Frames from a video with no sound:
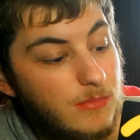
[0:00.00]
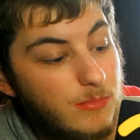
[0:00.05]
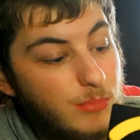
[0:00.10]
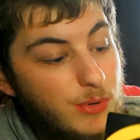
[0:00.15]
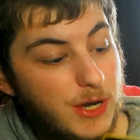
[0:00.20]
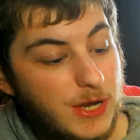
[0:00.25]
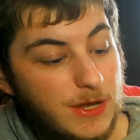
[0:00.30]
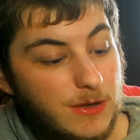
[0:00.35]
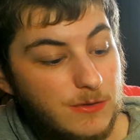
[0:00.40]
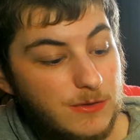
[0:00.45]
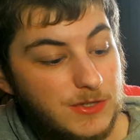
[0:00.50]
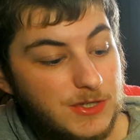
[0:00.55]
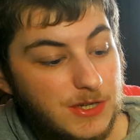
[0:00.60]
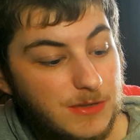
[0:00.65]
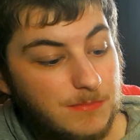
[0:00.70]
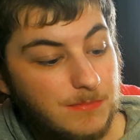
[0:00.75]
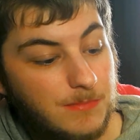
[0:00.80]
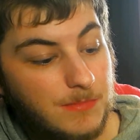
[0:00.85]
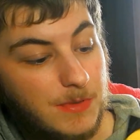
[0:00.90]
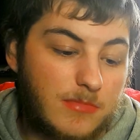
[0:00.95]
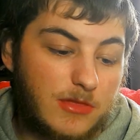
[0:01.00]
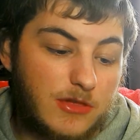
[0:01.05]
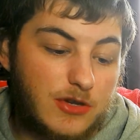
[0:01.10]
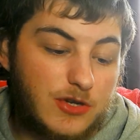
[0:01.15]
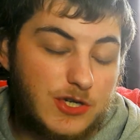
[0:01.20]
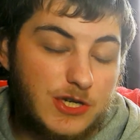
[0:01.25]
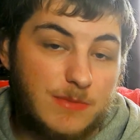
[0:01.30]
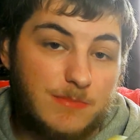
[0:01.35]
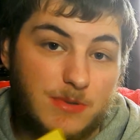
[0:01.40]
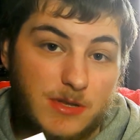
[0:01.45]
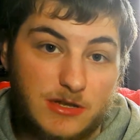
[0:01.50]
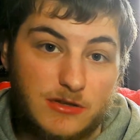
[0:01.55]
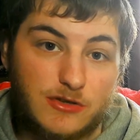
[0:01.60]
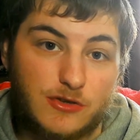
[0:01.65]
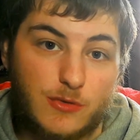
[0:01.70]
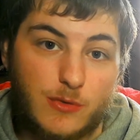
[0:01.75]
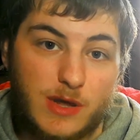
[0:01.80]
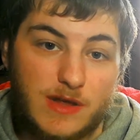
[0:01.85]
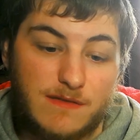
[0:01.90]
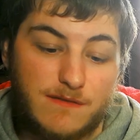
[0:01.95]
pretty awesome. Their shipping's
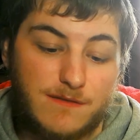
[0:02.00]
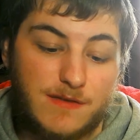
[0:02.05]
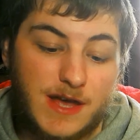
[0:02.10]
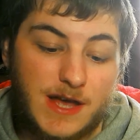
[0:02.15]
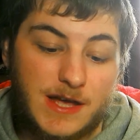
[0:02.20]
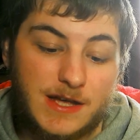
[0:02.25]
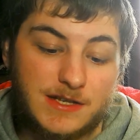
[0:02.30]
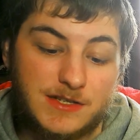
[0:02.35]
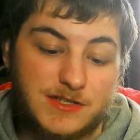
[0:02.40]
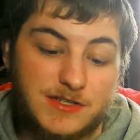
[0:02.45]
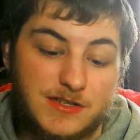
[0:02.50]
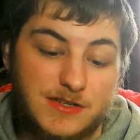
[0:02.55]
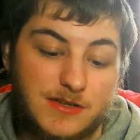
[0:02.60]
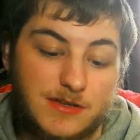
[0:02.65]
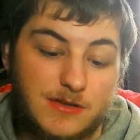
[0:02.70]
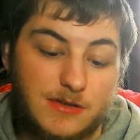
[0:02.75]
quite fast.